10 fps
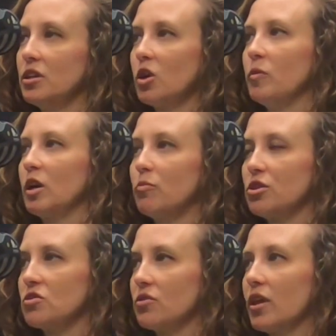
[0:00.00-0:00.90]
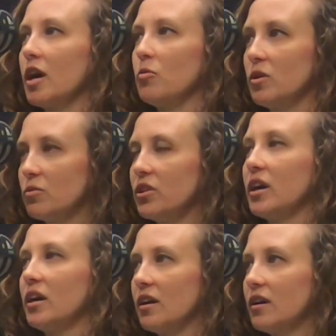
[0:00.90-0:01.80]
don't make a push for that. We
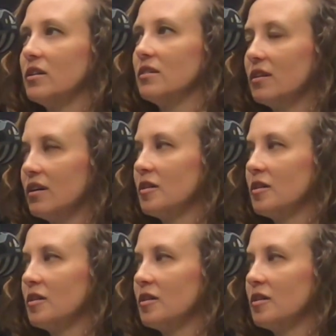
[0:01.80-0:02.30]
rely on,